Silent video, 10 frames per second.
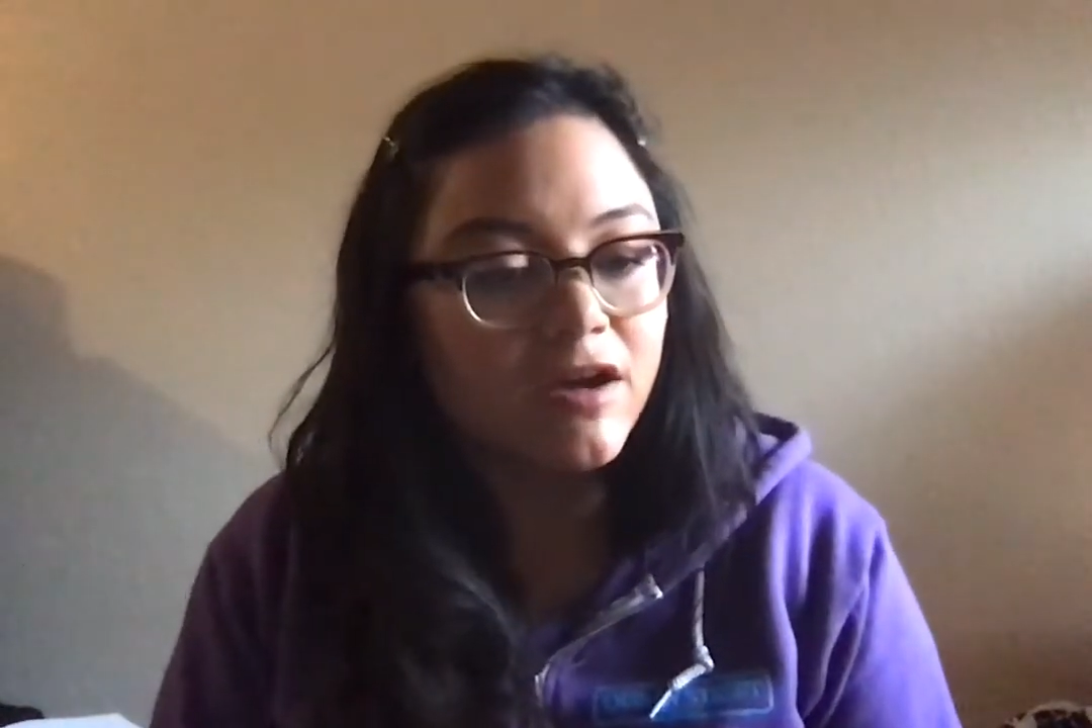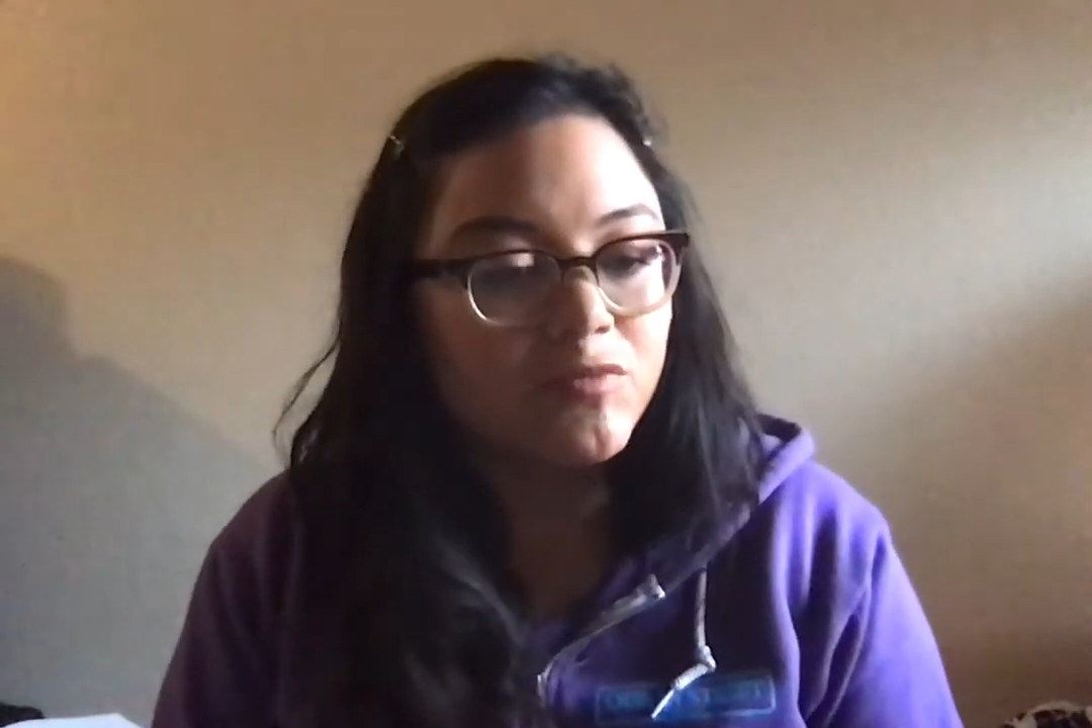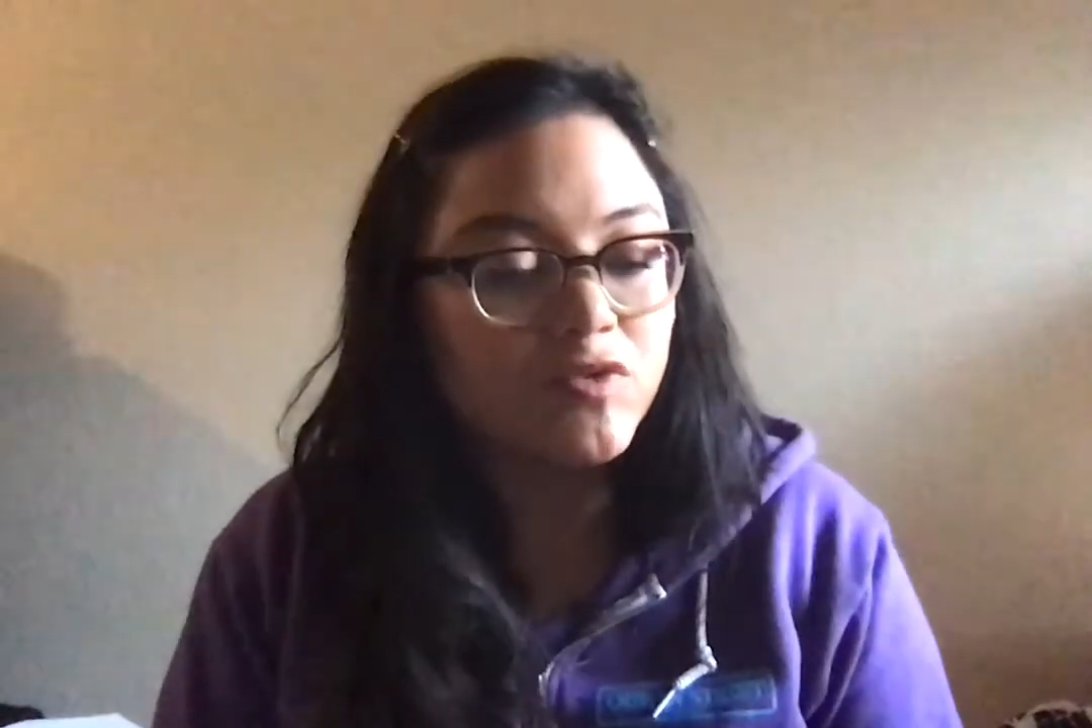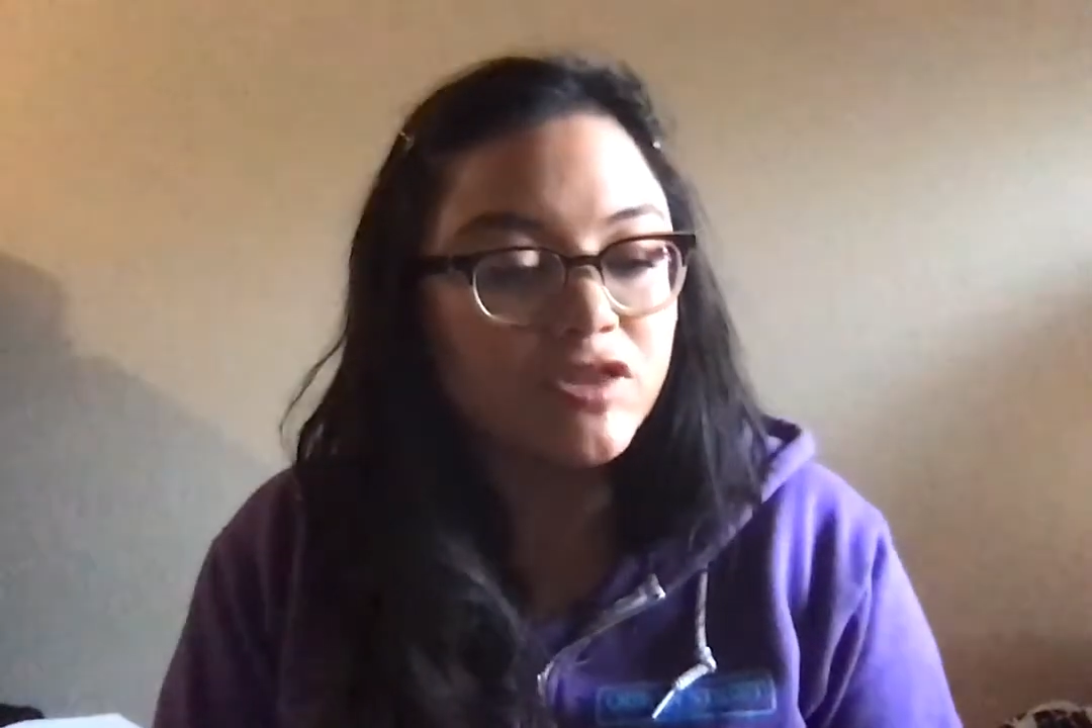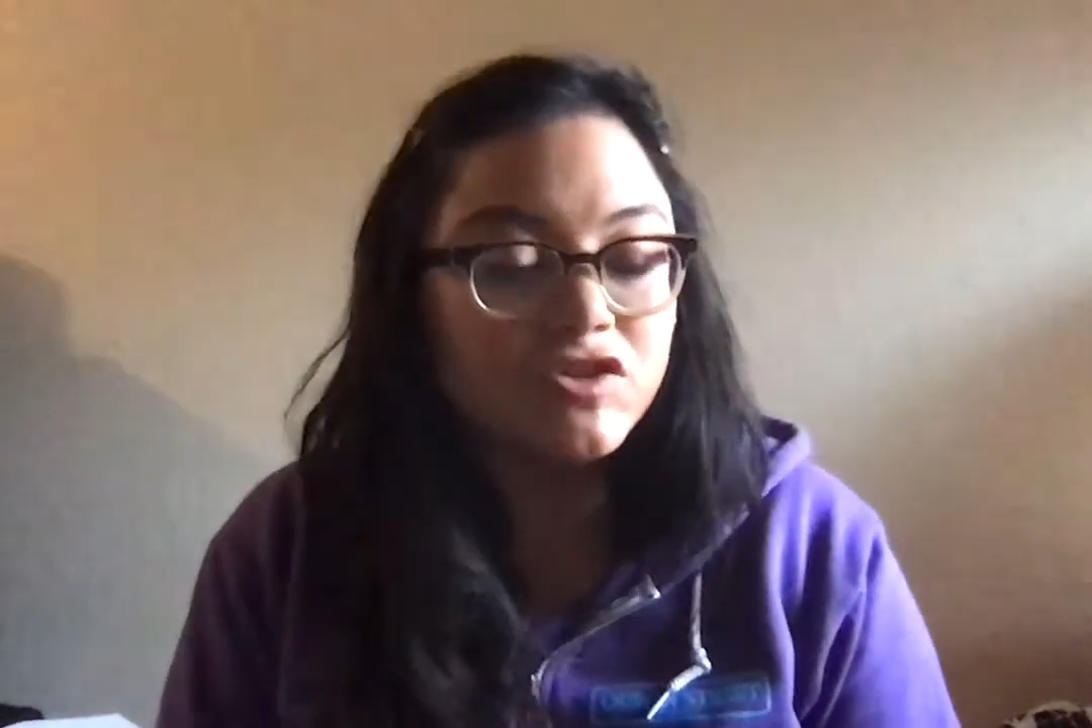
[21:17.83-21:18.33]

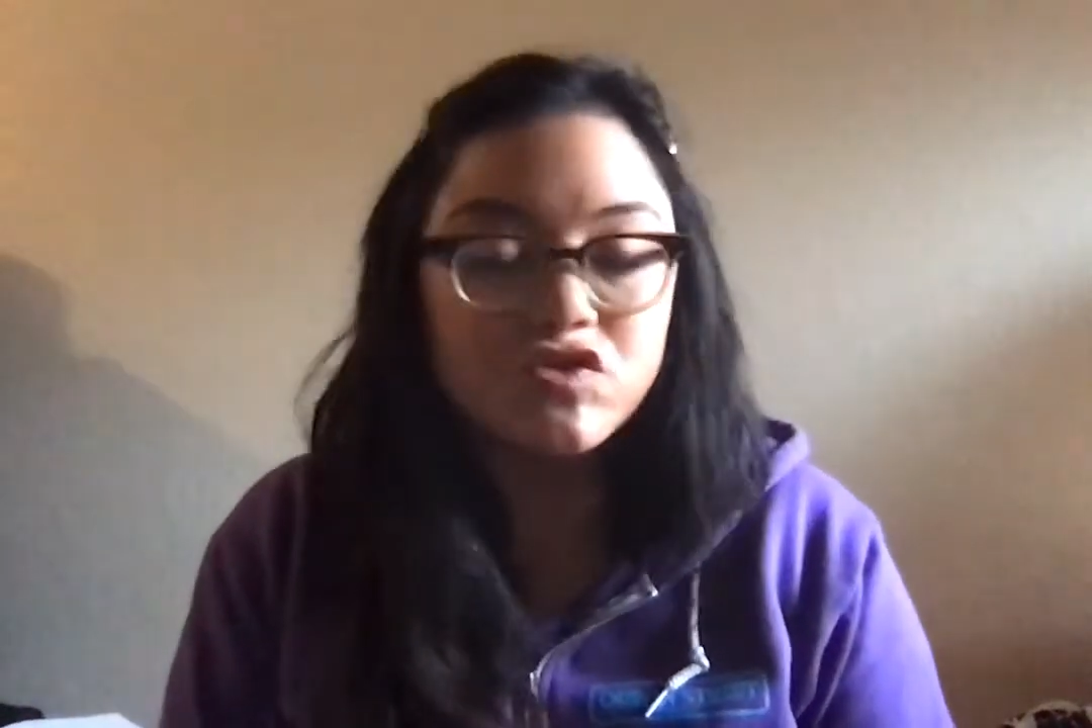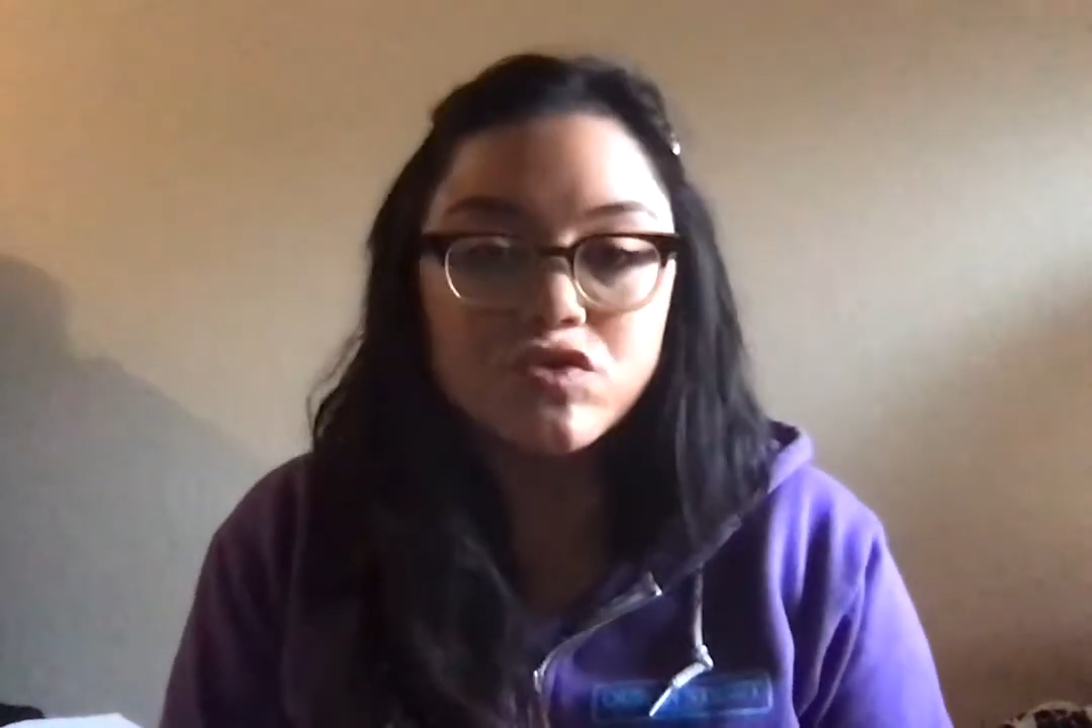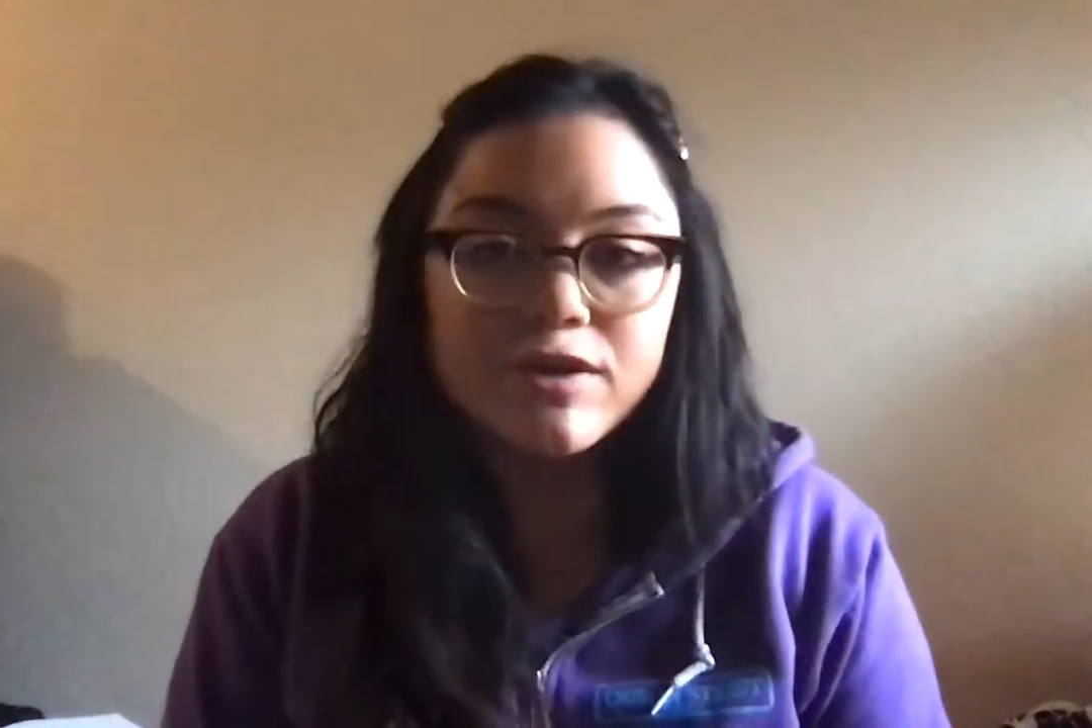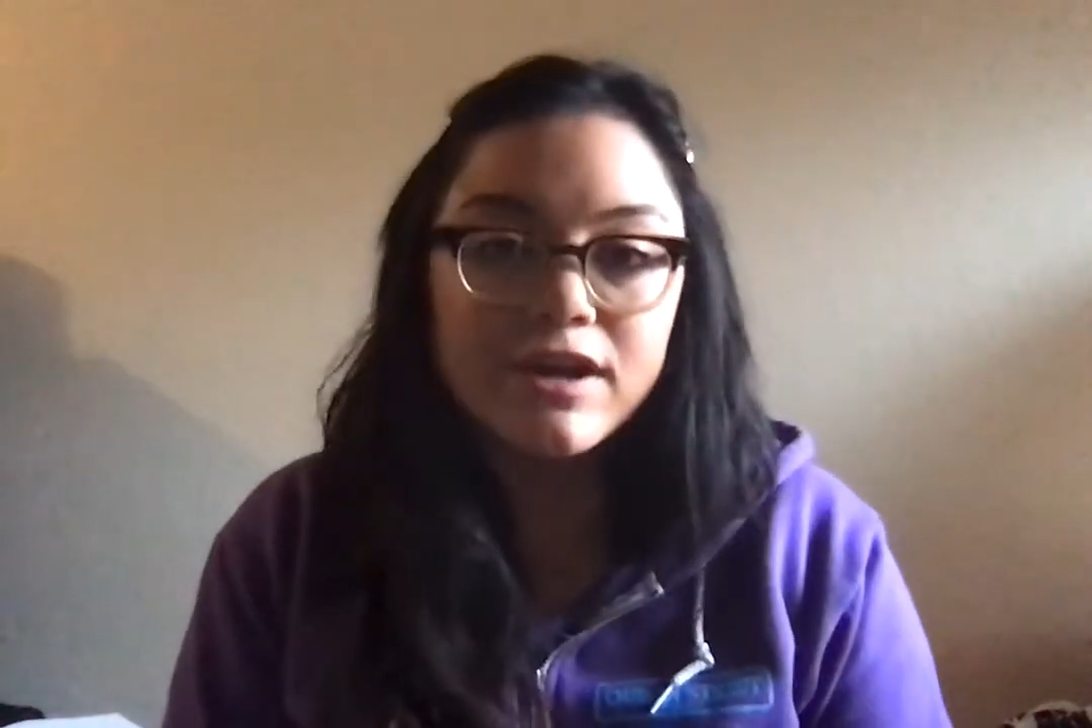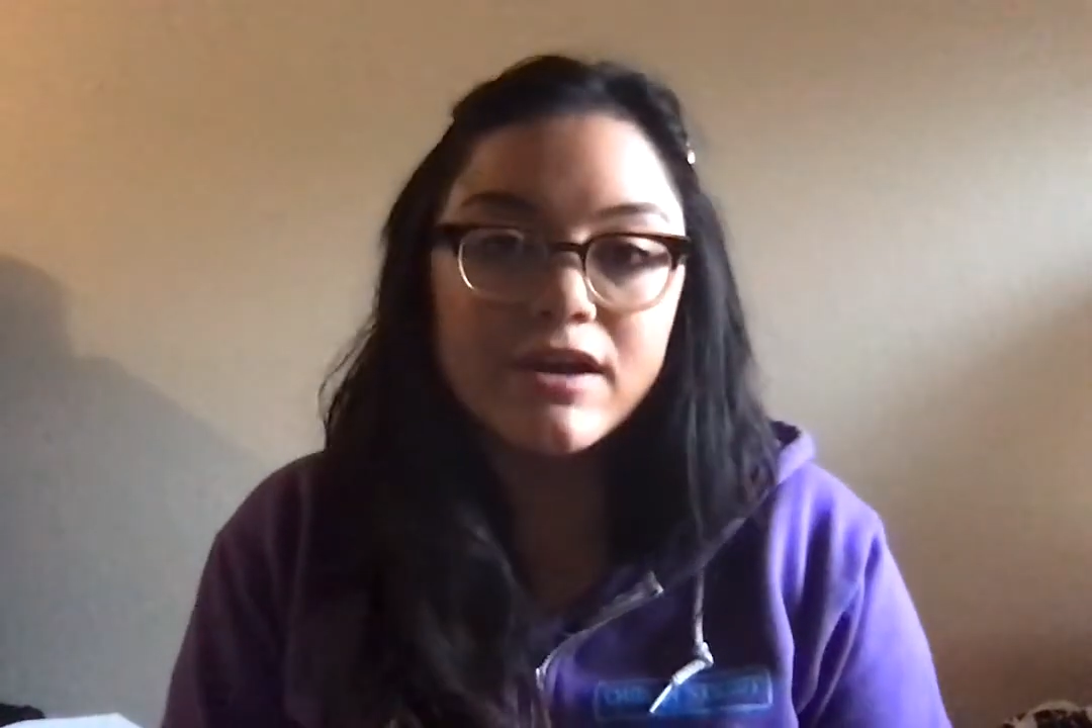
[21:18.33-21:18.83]
read the story